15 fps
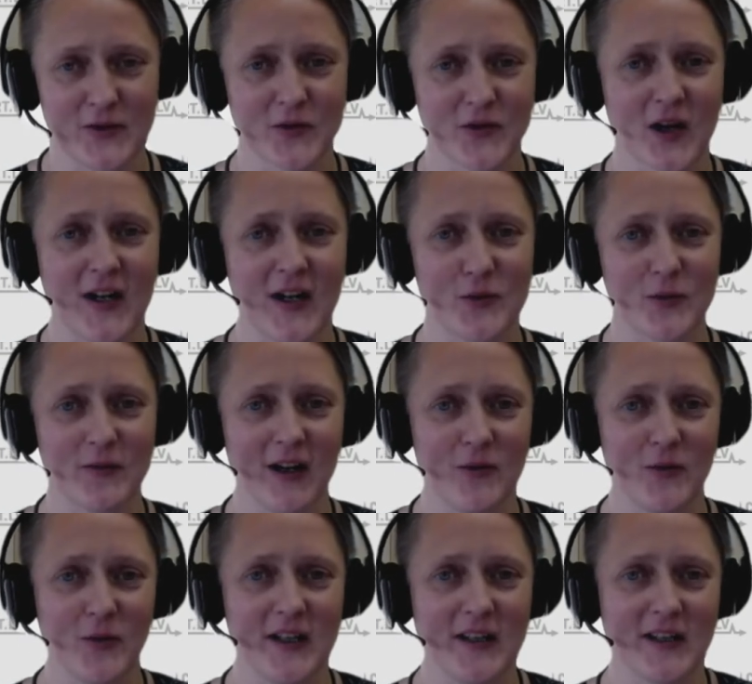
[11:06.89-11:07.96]
you try to
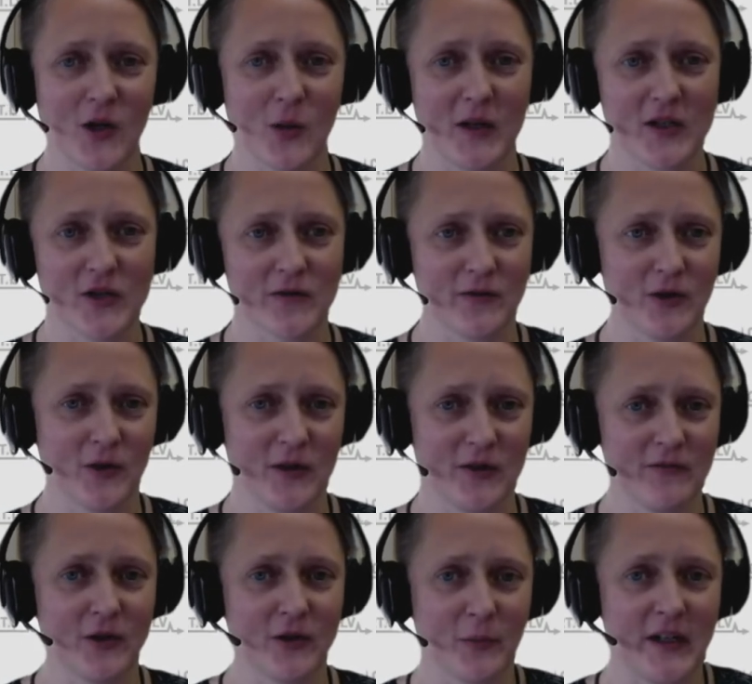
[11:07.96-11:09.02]
evaluate how much of your
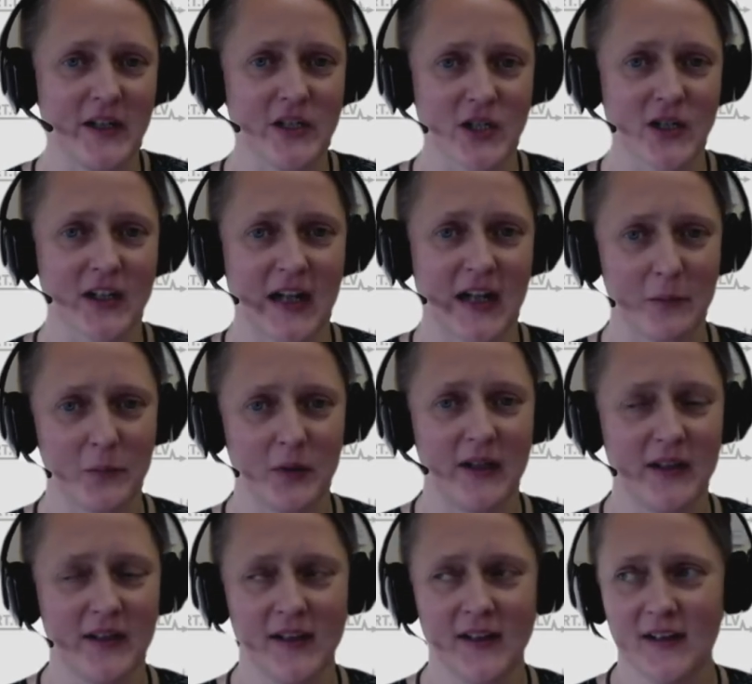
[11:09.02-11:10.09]
information can be